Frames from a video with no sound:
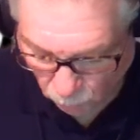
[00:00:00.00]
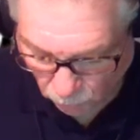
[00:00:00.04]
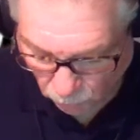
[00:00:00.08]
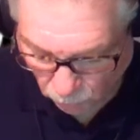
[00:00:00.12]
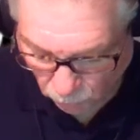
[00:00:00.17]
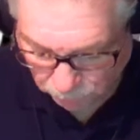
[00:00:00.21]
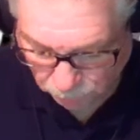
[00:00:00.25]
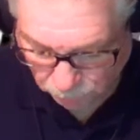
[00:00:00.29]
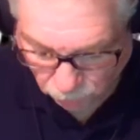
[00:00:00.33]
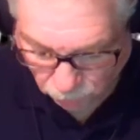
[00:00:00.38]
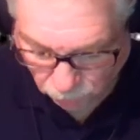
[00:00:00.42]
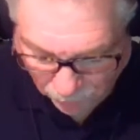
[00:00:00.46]
what
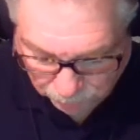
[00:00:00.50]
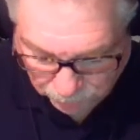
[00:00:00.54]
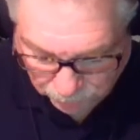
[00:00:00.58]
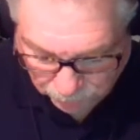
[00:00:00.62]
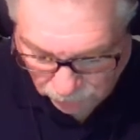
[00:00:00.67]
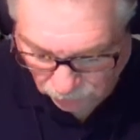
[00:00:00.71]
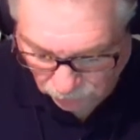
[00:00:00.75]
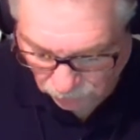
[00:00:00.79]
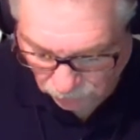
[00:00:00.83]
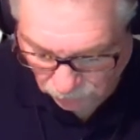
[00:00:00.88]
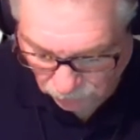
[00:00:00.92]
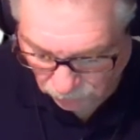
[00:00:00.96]
prompted
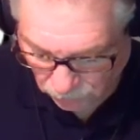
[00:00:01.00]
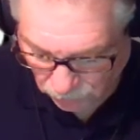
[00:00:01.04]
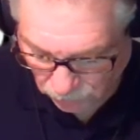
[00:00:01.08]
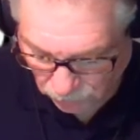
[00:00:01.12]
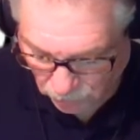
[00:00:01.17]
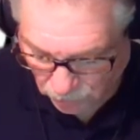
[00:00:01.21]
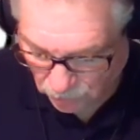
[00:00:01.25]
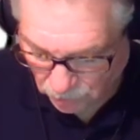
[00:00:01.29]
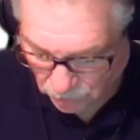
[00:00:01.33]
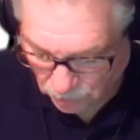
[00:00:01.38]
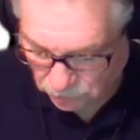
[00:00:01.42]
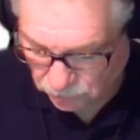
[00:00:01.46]
her
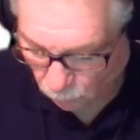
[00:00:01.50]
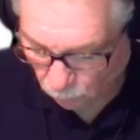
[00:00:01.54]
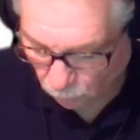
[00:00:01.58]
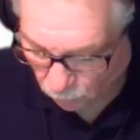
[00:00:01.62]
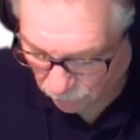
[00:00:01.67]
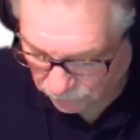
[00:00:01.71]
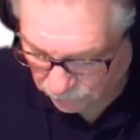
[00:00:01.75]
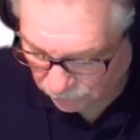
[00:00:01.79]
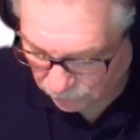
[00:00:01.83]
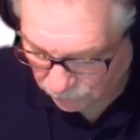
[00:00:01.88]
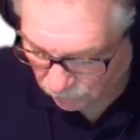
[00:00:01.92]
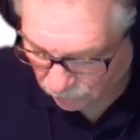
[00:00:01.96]
to want
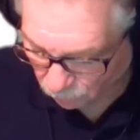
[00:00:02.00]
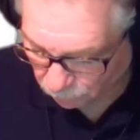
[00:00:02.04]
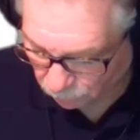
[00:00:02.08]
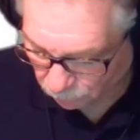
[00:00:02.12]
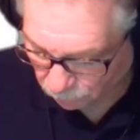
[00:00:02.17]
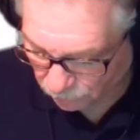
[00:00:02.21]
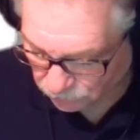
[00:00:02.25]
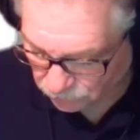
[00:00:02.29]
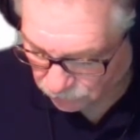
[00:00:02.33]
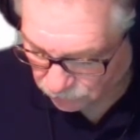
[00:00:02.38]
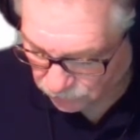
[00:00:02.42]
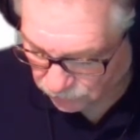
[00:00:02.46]
to help
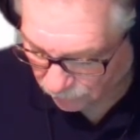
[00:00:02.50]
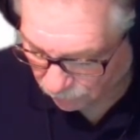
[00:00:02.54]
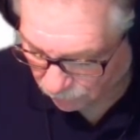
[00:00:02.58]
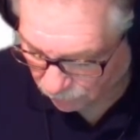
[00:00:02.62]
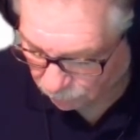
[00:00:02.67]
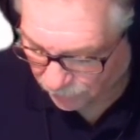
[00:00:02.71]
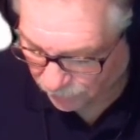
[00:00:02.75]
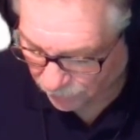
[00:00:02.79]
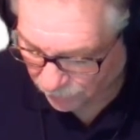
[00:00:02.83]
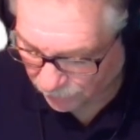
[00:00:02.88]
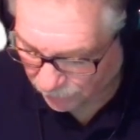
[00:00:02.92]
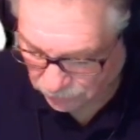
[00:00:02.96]
others get
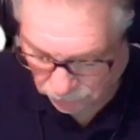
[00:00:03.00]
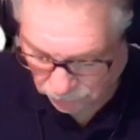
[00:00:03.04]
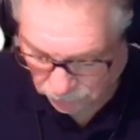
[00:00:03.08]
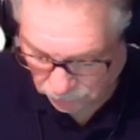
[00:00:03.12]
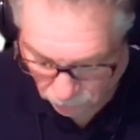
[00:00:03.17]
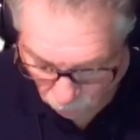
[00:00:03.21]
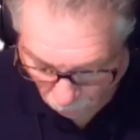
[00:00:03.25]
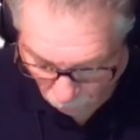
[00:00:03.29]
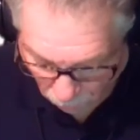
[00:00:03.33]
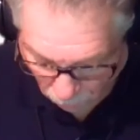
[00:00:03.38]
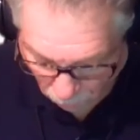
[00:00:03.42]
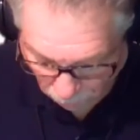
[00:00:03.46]
back to
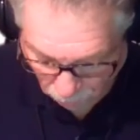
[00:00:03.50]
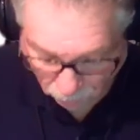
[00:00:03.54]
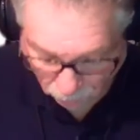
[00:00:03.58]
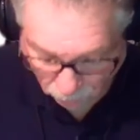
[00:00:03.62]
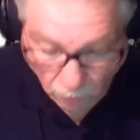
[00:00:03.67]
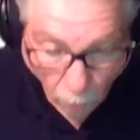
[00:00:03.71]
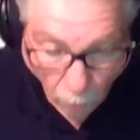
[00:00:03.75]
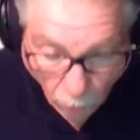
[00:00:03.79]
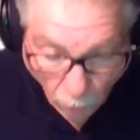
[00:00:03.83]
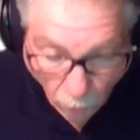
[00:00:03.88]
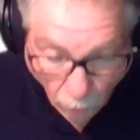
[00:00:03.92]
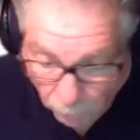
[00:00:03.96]
normal
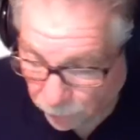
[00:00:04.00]
or